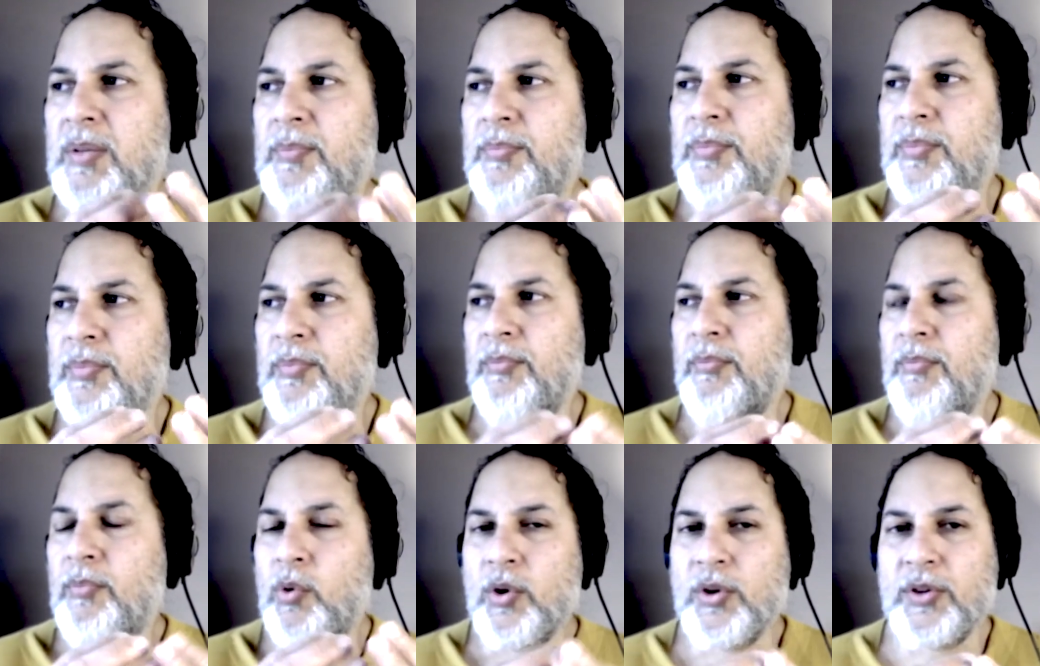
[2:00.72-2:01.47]

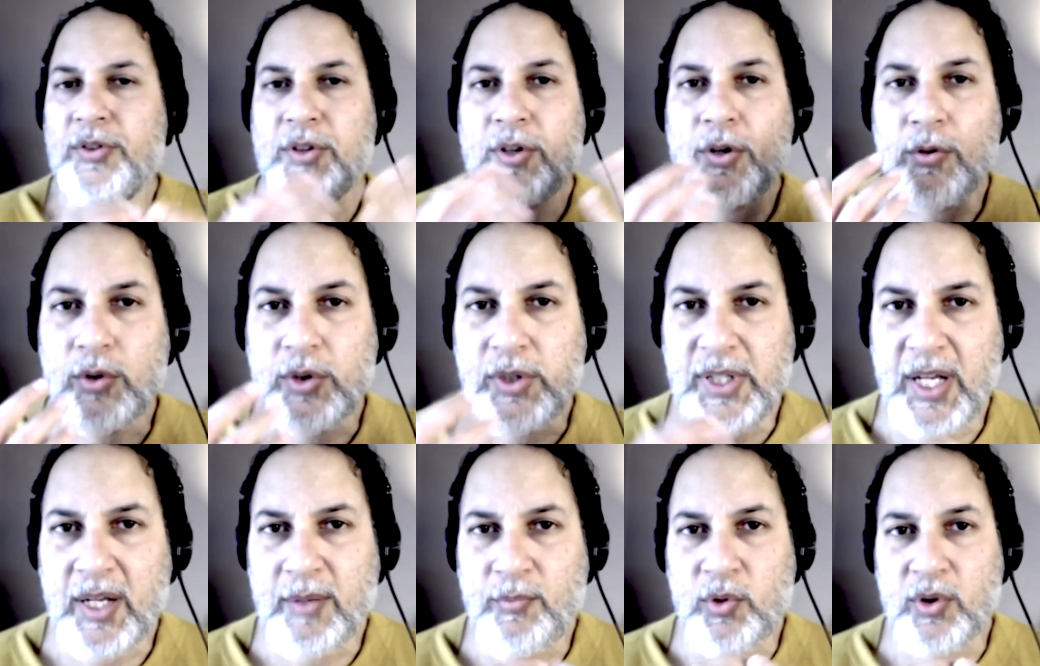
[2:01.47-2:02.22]
more
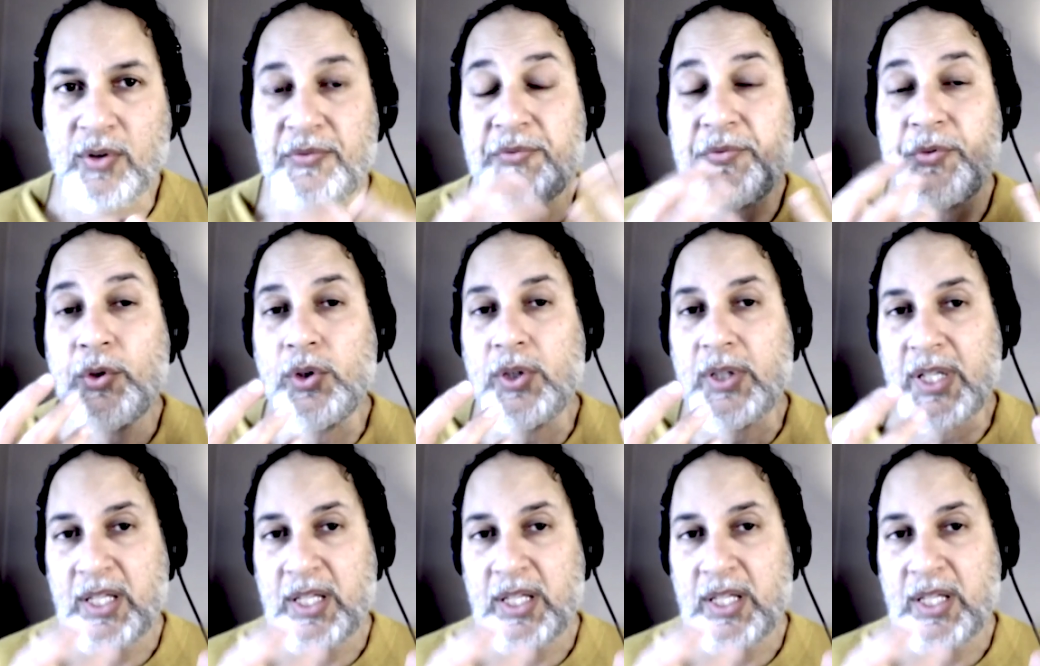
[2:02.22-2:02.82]
thoroughly and more fully